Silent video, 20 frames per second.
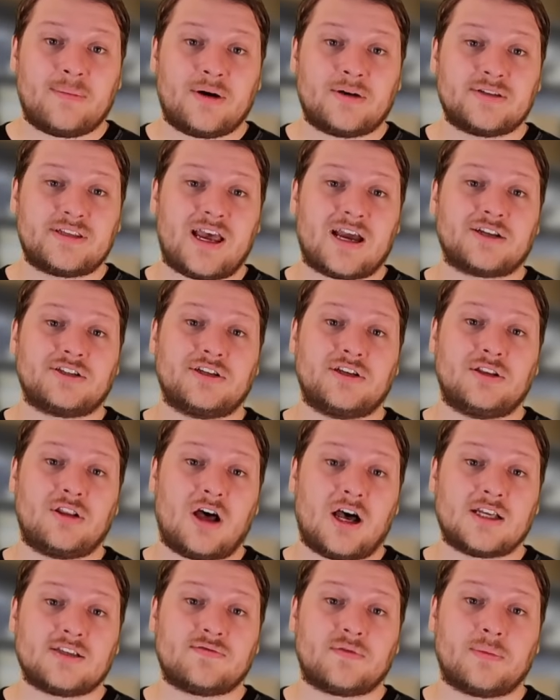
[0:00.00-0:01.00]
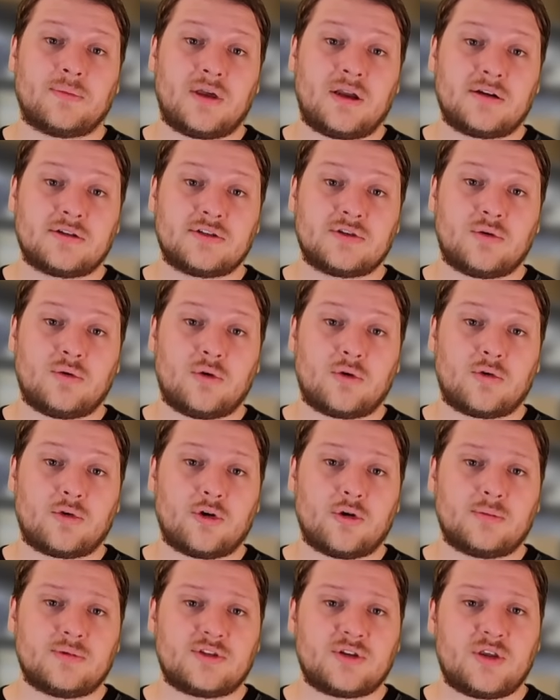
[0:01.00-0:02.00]
is actually lost from their school
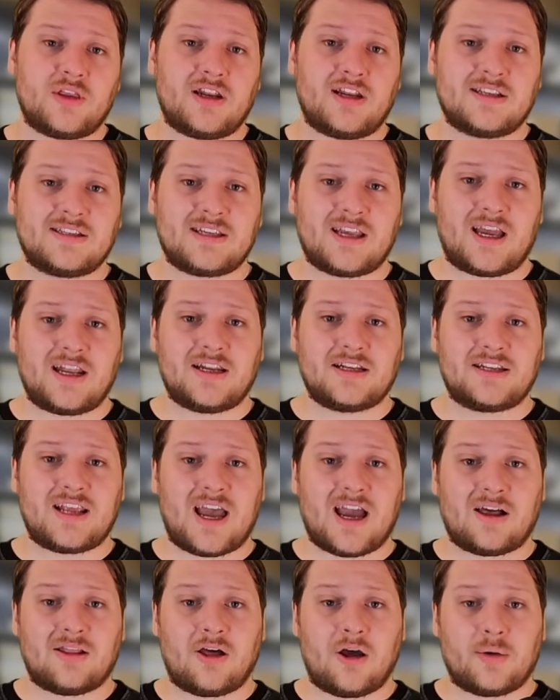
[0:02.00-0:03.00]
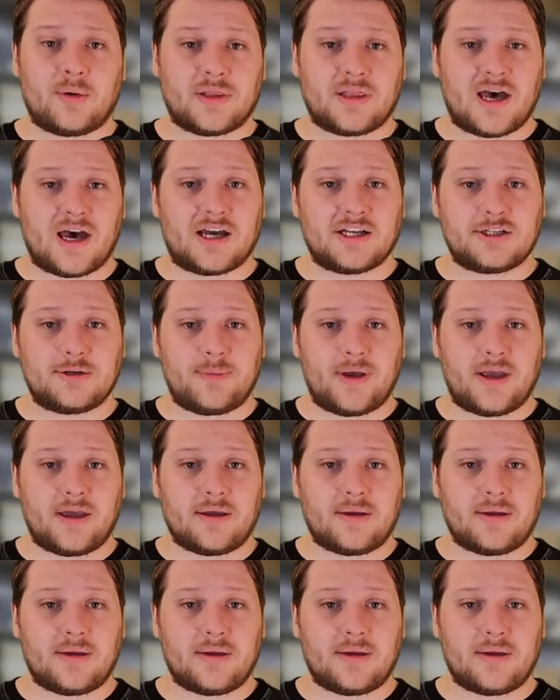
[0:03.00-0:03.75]
group, so they decide to tag along with Hajime.